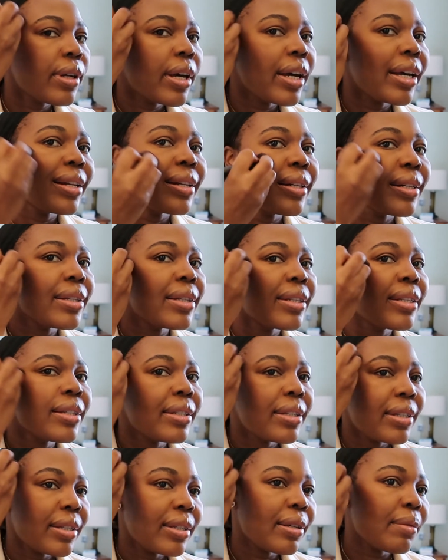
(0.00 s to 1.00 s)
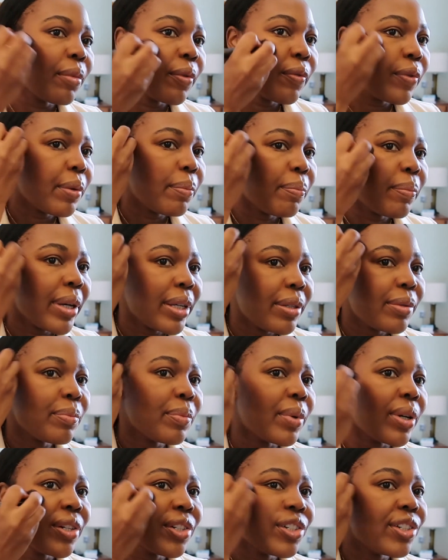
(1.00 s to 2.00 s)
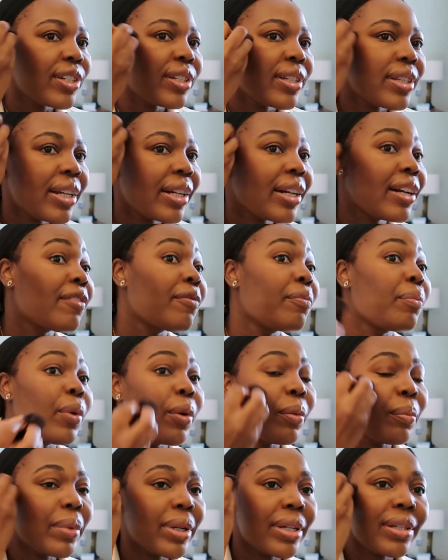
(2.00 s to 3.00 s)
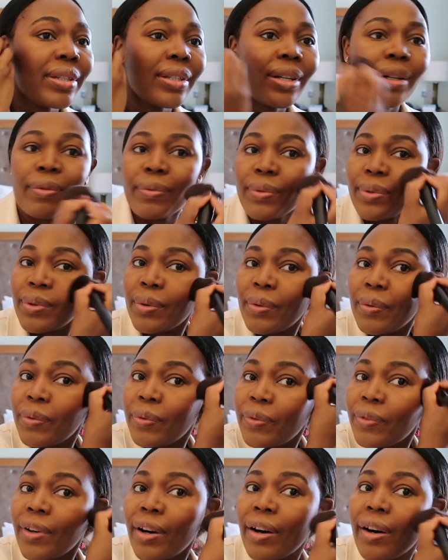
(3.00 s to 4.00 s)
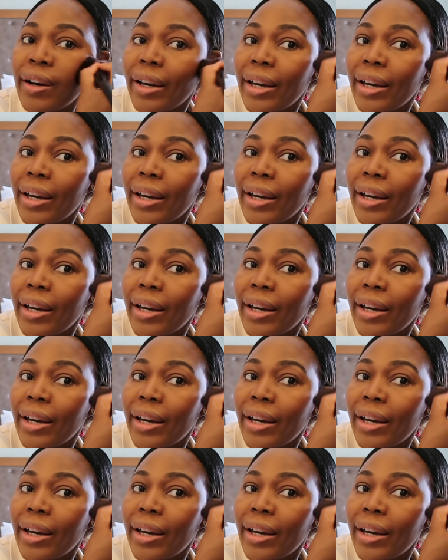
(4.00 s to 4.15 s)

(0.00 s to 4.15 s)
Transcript: and these are some of the best brushes that I've bought myself so far,